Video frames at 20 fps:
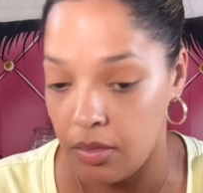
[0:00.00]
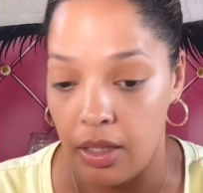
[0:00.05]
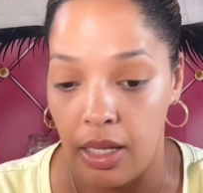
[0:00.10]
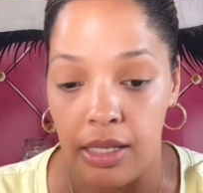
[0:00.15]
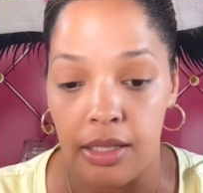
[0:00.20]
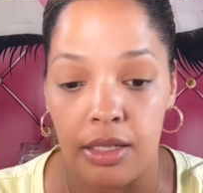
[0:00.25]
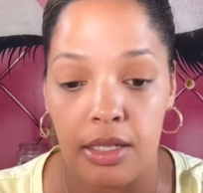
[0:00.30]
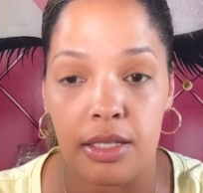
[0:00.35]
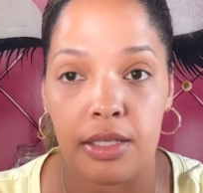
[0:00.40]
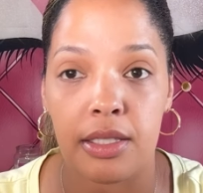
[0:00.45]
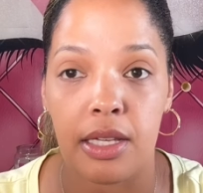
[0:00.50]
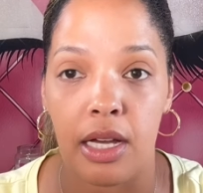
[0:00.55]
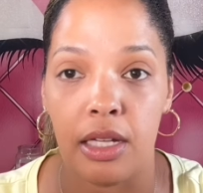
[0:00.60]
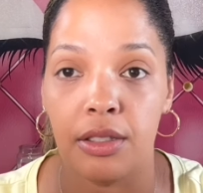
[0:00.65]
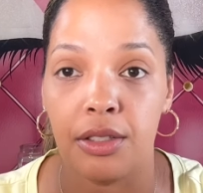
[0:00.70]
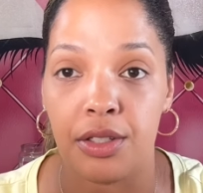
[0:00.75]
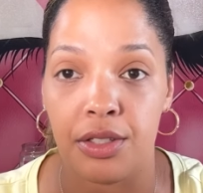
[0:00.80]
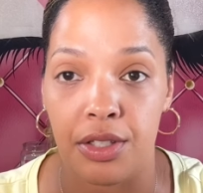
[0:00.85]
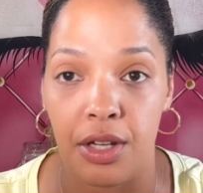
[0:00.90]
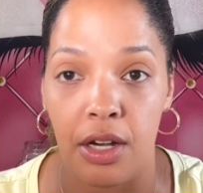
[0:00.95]
And these
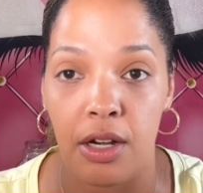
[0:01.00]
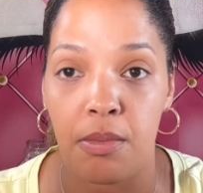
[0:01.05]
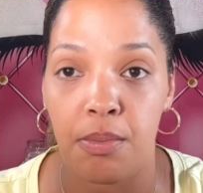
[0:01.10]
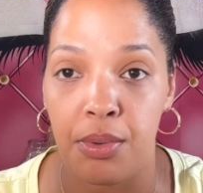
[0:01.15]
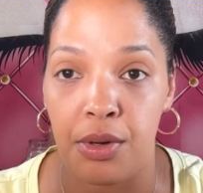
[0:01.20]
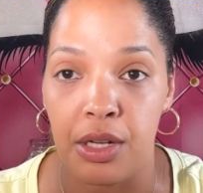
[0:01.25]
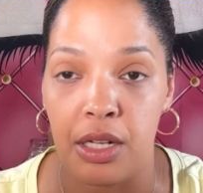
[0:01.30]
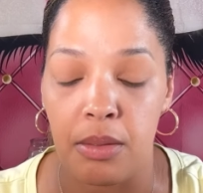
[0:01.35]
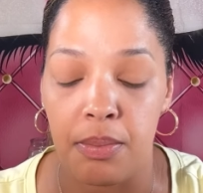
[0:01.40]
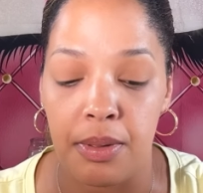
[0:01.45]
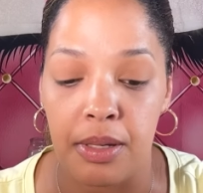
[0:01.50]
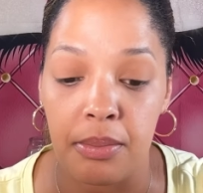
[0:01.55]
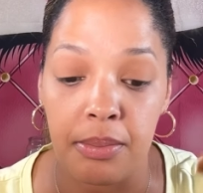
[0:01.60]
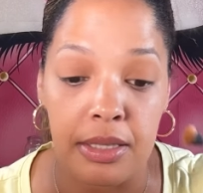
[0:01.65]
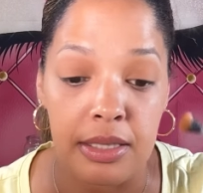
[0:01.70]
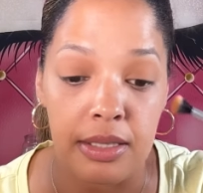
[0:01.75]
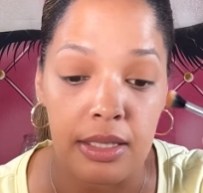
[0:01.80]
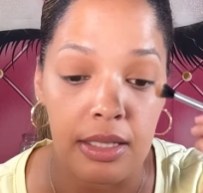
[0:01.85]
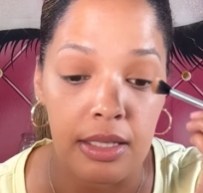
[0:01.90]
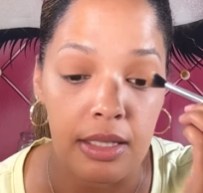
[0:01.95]
colors are pretty
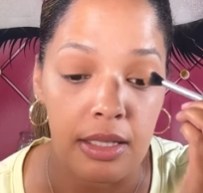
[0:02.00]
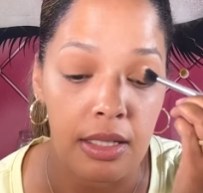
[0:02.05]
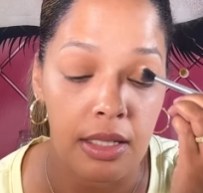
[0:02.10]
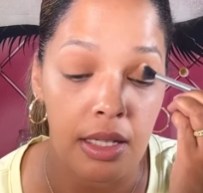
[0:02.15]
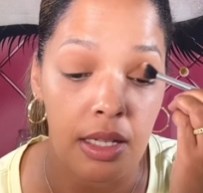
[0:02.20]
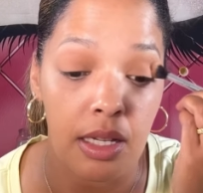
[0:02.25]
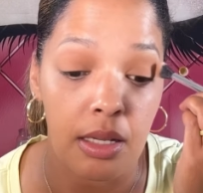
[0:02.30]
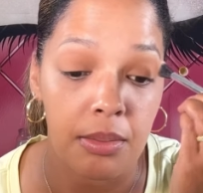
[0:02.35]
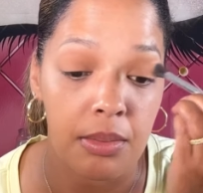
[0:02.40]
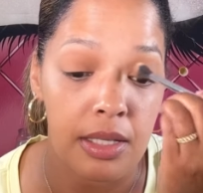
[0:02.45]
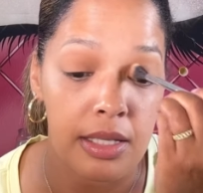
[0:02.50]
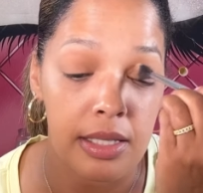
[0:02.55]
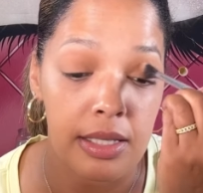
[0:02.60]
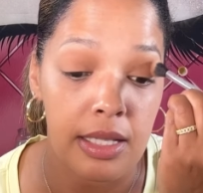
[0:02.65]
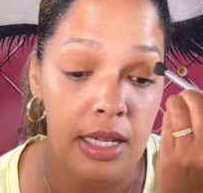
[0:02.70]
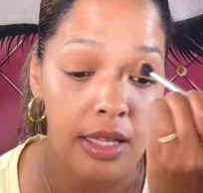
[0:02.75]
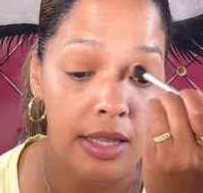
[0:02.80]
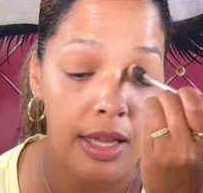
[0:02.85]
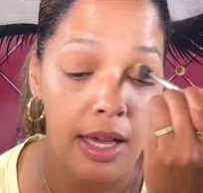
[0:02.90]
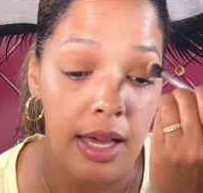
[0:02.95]
pigmented, I must say
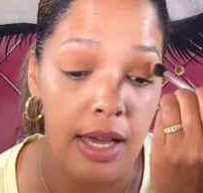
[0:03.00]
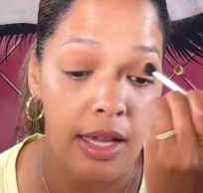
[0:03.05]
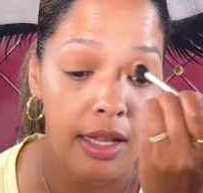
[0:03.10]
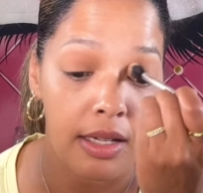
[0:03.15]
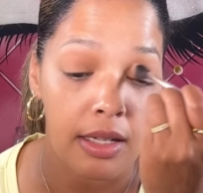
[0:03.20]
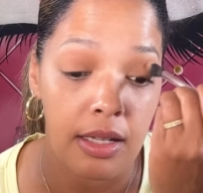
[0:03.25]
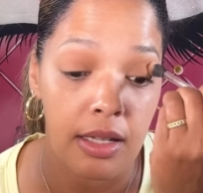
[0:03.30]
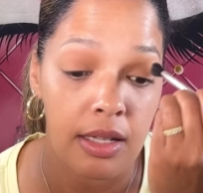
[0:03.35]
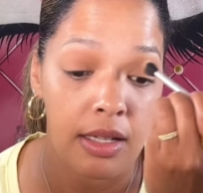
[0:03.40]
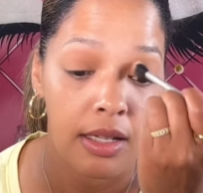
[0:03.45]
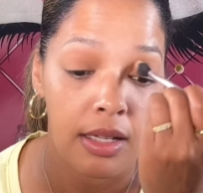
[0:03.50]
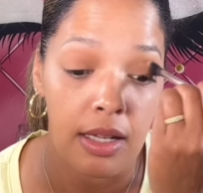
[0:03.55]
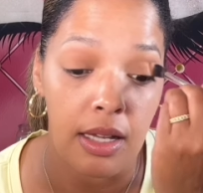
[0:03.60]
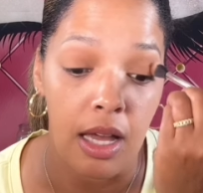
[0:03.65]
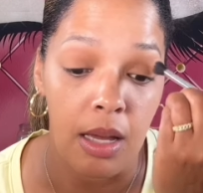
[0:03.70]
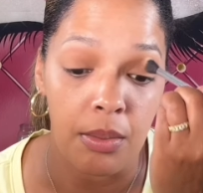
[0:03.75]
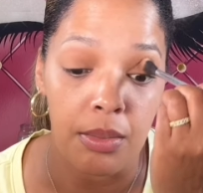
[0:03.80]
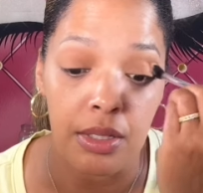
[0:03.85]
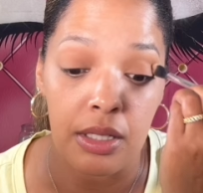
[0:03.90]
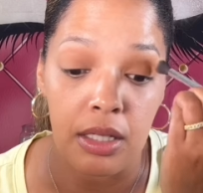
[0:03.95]
that.
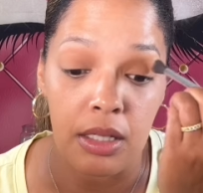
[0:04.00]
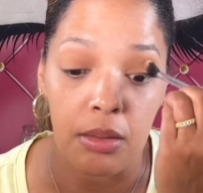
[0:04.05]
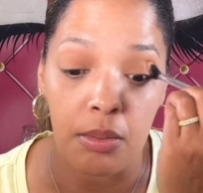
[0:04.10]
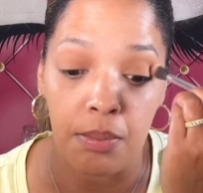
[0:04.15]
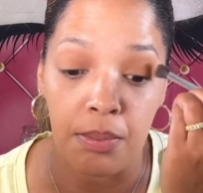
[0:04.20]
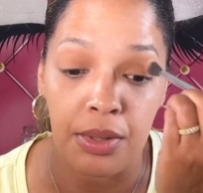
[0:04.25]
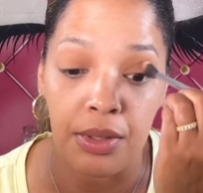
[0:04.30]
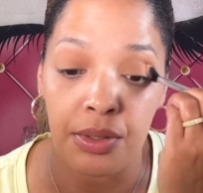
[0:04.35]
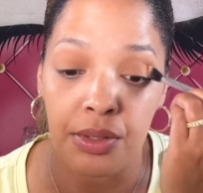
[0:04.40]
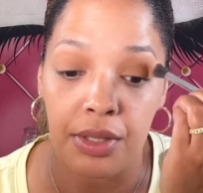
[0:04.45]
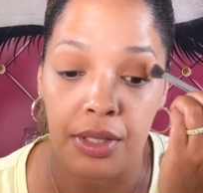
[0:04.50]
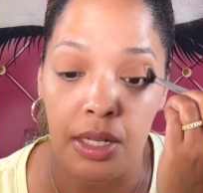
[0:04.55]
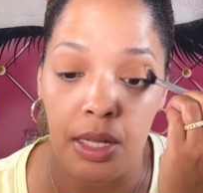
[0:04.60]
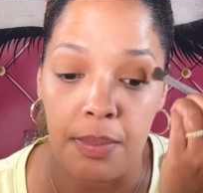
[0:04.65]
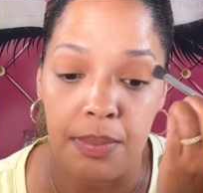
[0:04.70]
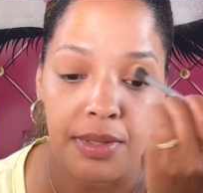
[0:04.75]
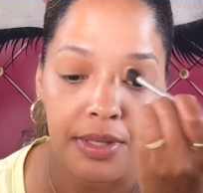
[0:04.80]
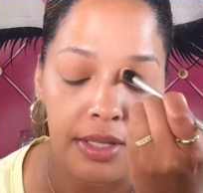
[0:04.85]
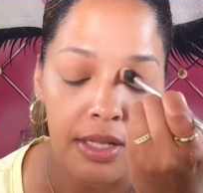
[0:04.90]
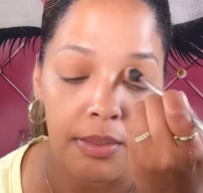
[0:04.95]
I'm gonna build it up
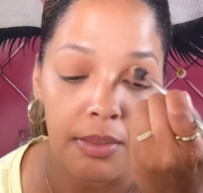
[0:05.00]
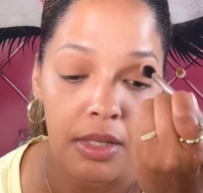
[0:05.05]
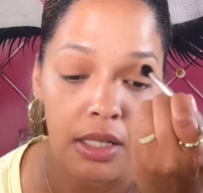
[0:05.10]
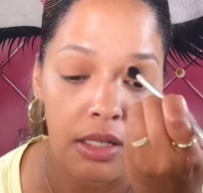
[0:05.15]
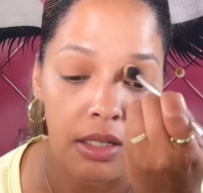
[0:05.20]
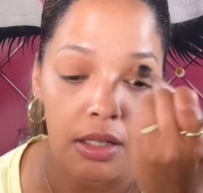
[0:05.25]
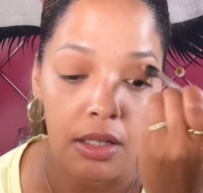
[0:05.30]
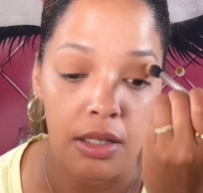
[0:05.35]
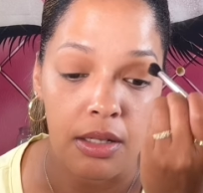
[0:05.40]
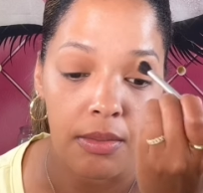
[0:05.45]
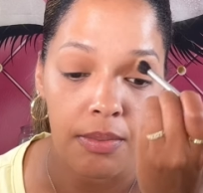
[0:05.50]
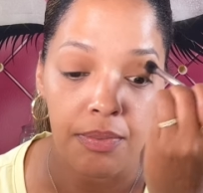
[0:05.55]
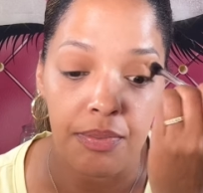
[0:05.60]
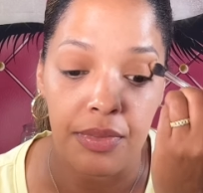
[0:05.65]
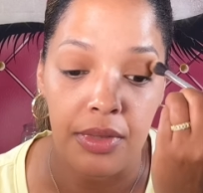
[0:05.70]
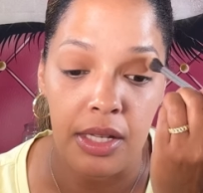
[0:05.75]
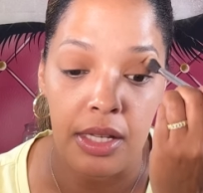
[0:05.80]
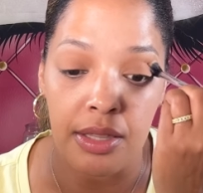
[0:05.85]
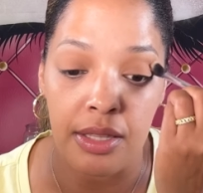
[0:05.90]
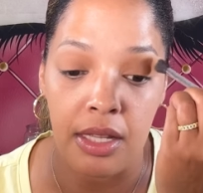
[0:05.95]
some here.
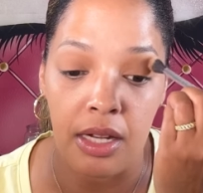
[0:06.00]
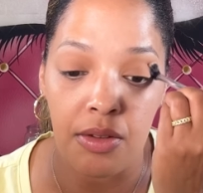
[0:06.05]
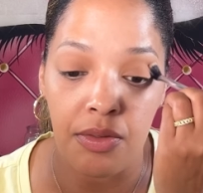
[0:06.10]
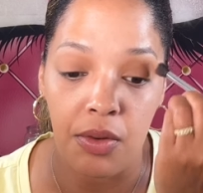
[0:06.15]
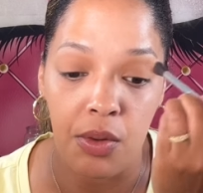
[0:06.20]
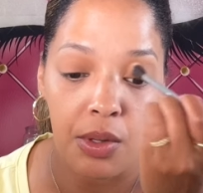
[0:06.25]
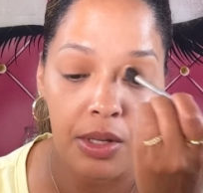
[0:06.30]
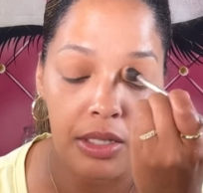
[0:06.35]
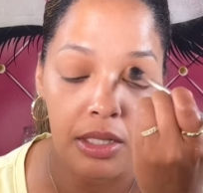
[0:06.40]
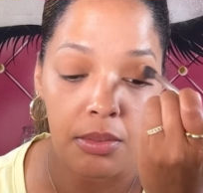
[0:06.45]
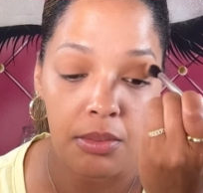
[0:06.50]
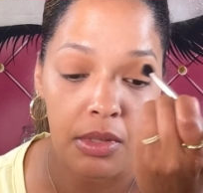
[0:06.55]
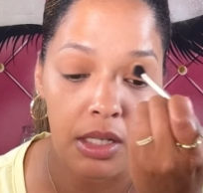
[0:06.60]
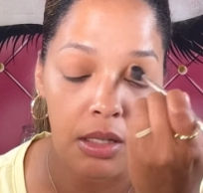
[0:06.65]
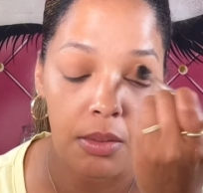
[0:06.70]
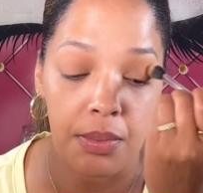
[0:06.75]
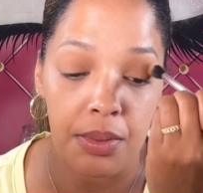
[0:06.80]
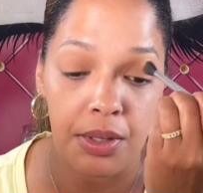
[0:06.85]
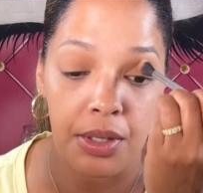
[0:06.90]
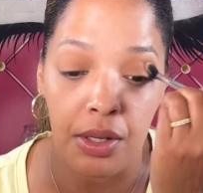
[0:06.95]
And then of course I'm gonna
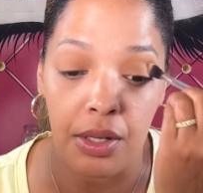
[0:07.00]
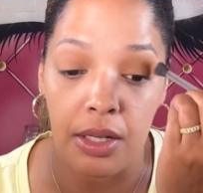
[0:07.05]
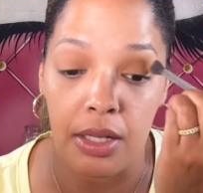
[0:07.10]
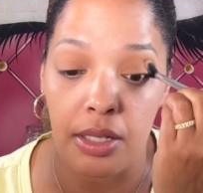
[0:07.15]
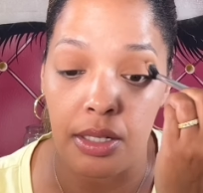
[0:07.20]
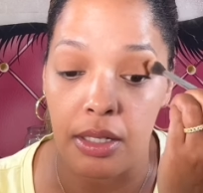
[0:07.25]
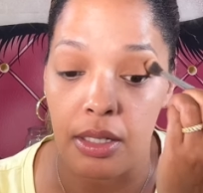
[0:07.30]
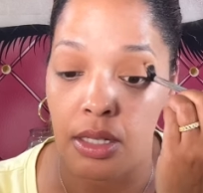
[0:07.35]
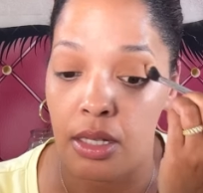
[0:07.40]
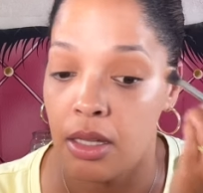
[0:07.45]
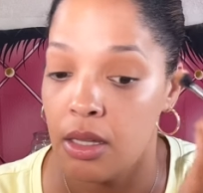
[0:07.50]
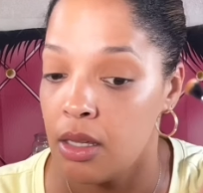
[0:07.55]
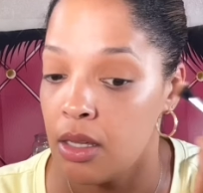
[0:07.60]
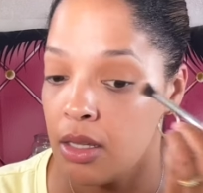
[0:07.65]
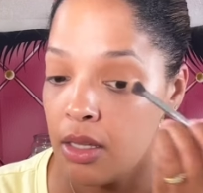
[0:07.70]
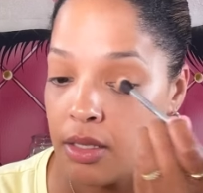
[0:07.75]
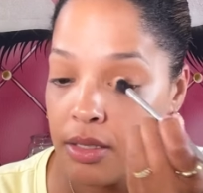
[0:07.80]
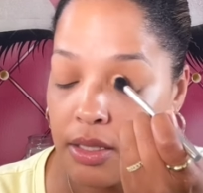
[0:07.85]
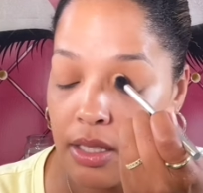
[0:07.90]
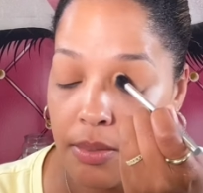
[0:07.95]
put on
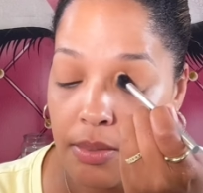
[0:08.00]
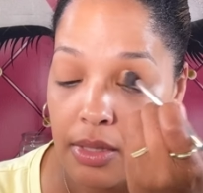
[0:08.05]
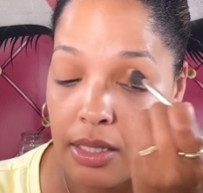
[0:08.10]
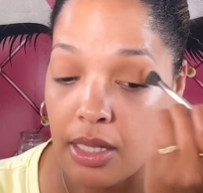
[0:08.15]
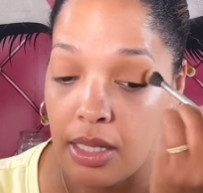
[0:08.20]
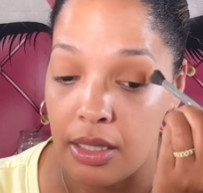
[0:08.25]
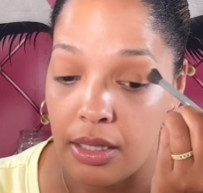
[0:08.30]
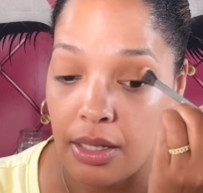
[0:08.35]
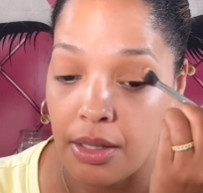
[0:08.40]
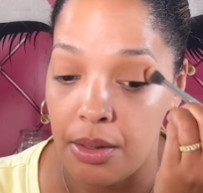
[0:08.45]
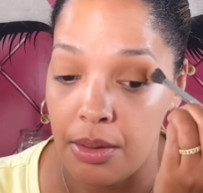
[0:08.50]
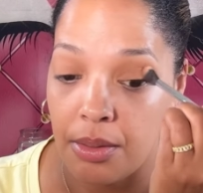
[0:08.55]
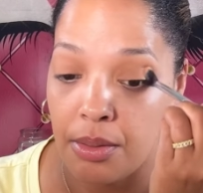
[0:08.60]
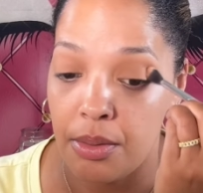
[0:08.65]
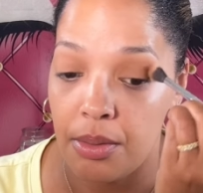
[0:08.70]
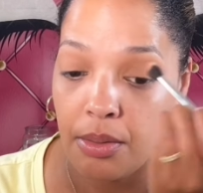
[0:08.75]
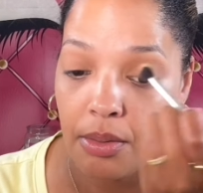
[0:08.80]
some yellow.